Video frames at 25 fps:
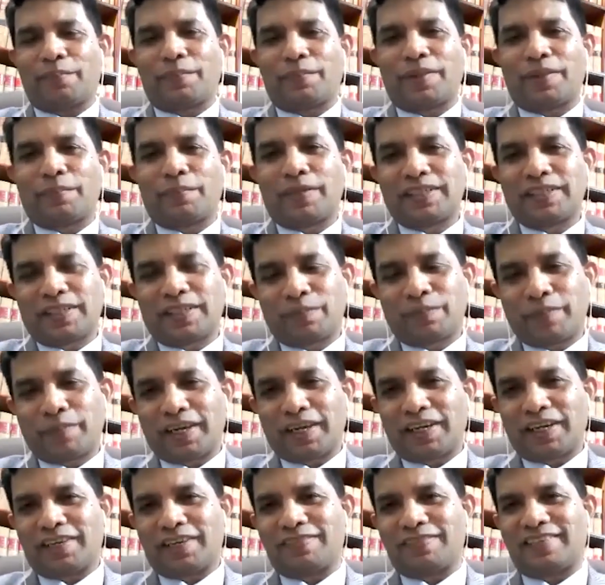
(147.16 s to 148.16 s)
Merchant
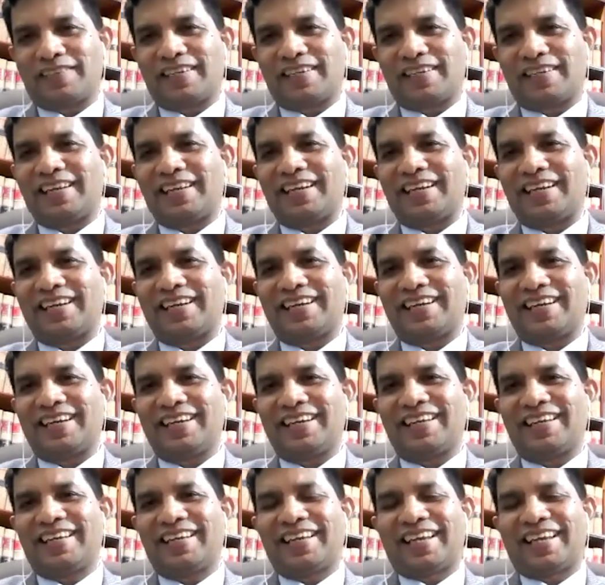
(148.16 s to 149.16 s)
Bank of Sri Lanka,
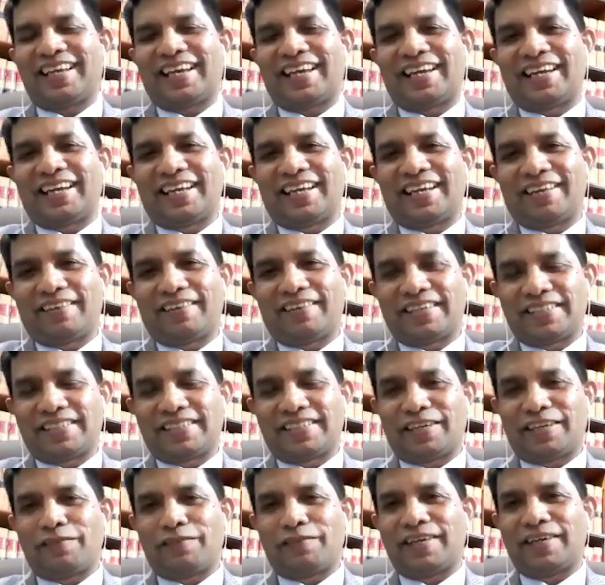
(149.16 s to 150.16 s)
and I'm
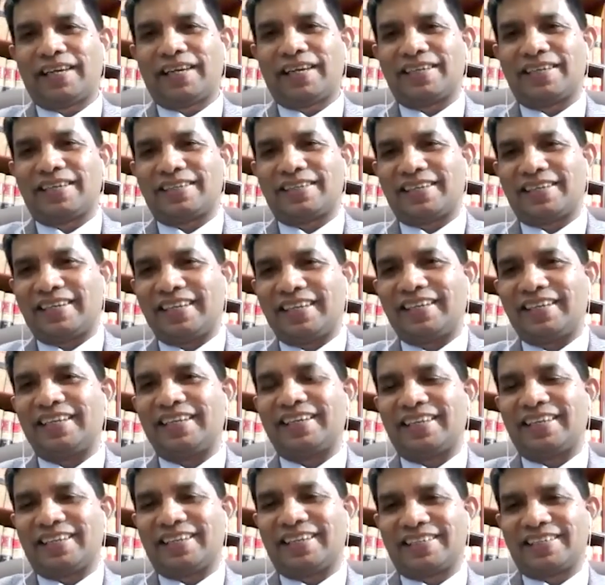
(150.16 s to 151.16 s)
serving as a legal
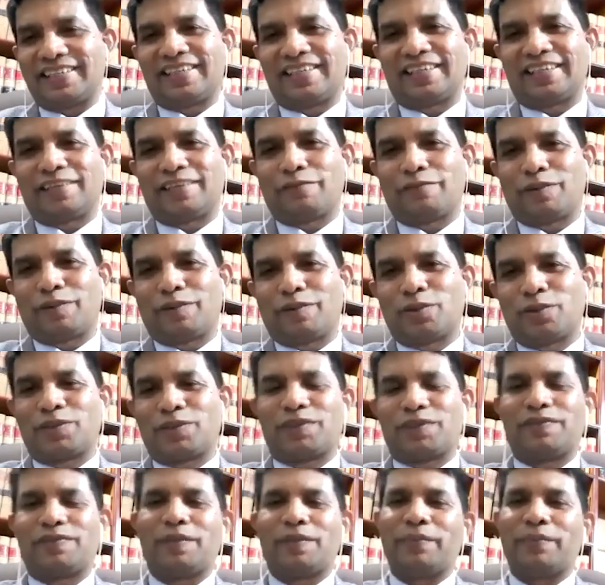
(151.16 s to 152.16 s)
consultant for most
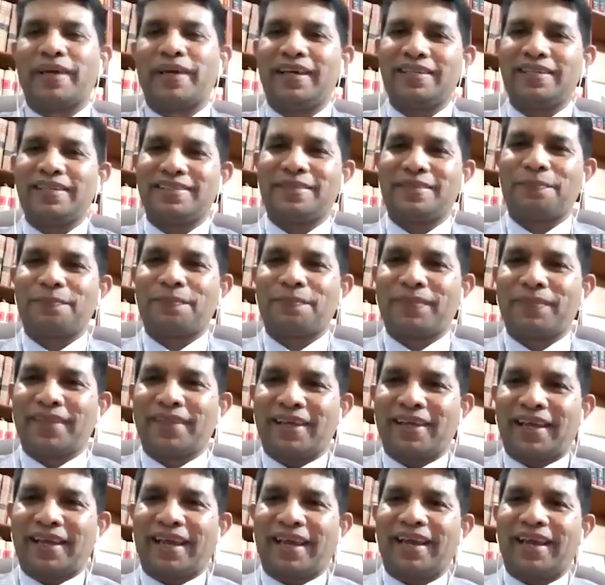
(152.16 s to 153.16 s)
of the banks.
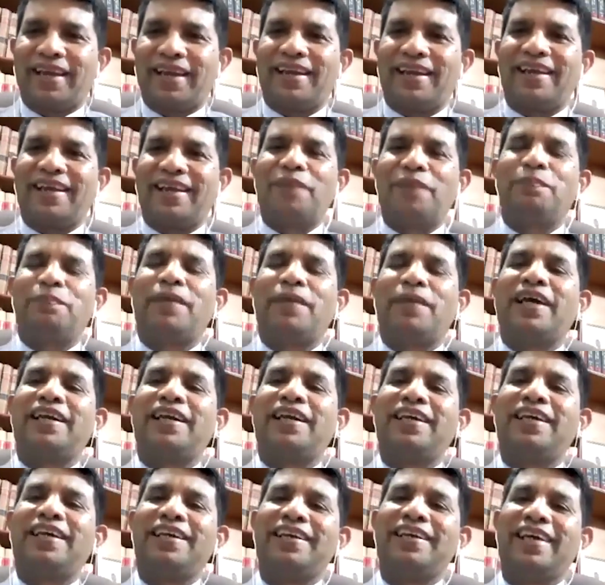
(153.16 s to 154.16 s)
And I'm
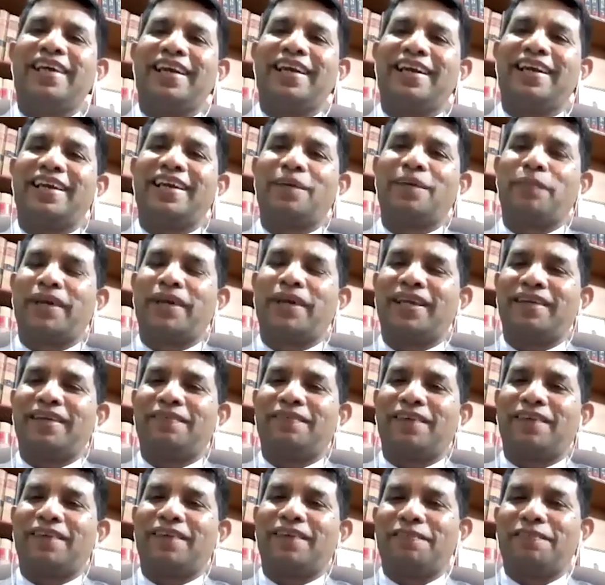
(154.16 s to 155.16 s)
married, and
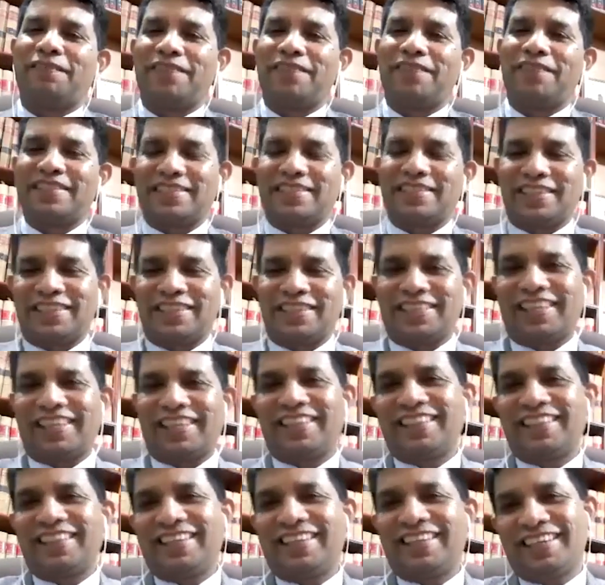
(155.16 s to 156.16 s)
my wife is
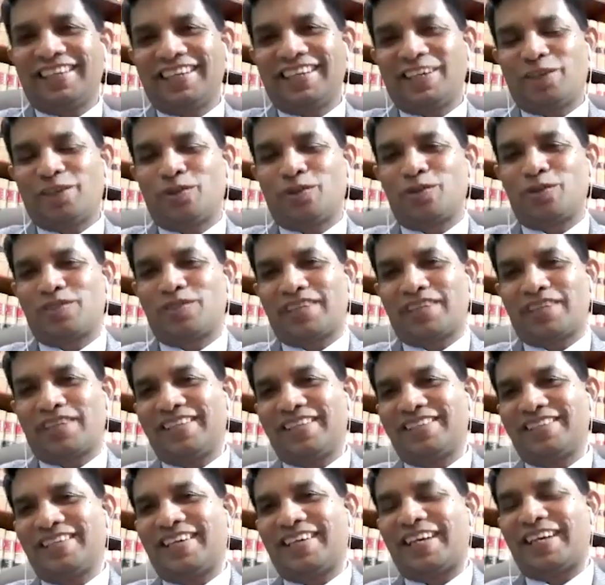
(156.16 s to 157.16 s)
Krishanti, two
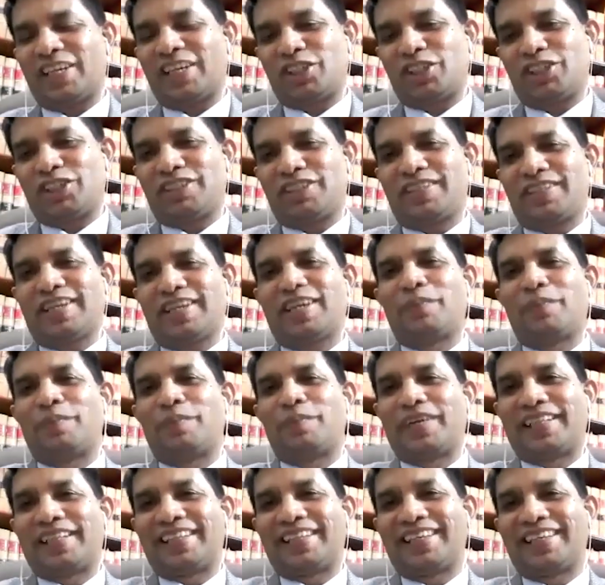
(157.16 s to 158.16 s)
sons, Arshit and
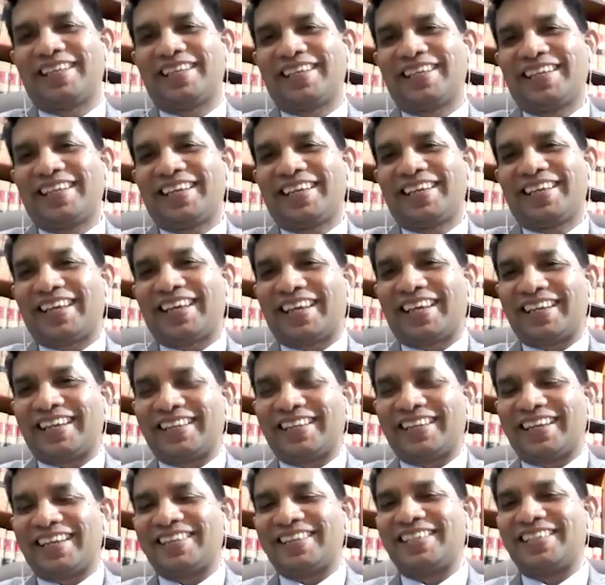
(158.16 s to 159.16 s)
Amrit.
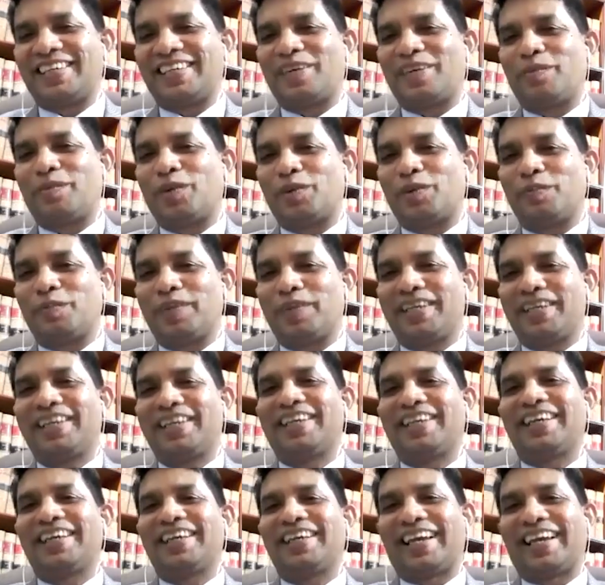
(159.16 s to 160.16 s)
And that's it about
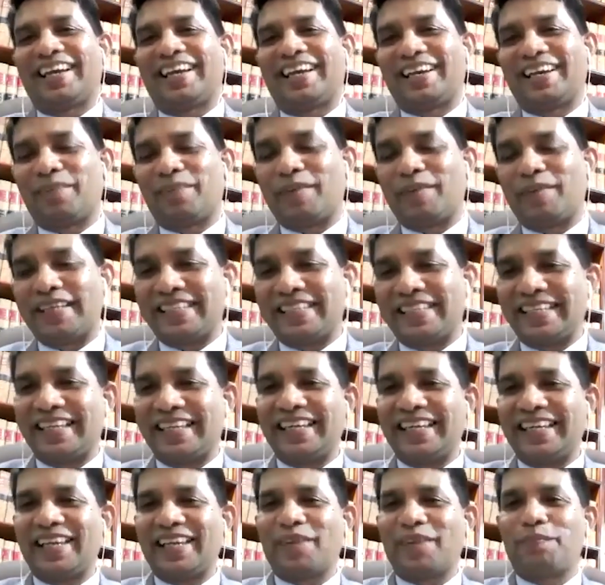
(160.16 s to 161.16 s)
me. And
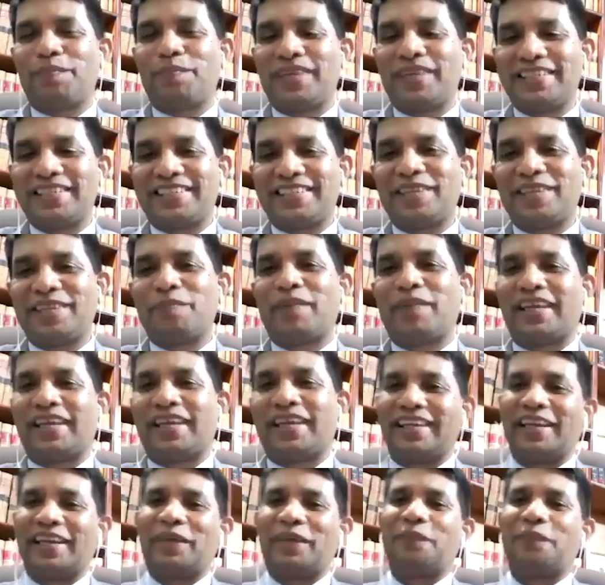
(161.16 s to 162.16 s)
basically, I'm based in
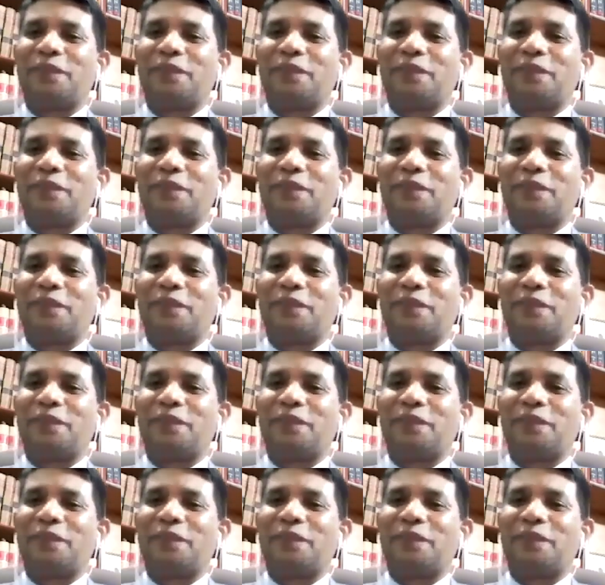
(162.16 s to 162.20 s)
Mathale.